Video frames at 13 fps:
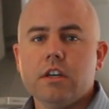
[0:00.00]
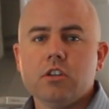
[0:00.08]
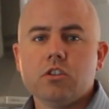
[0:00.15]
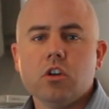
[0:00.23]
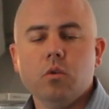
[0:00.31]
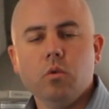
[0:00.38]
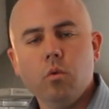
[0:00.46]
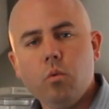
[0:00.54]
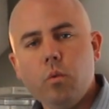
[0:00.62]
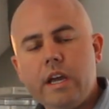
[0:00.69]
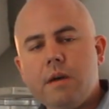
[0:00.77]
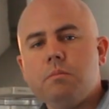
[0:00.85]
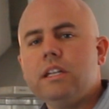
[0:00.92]
So
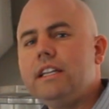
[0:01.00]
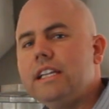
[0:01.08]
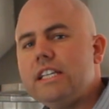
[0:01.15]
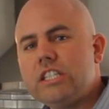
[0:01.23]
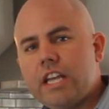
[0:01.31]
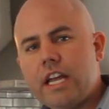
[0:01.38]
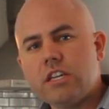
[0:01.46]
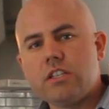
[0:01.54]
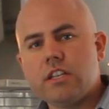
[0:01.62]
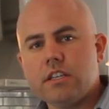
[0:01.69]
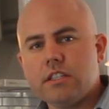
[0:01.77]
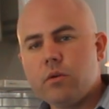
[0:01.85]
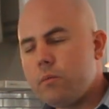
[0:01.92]
we completely changed
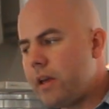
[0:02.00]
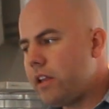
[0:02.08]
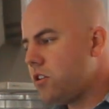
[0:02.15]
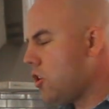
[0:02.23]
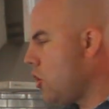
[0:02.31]
this and we made an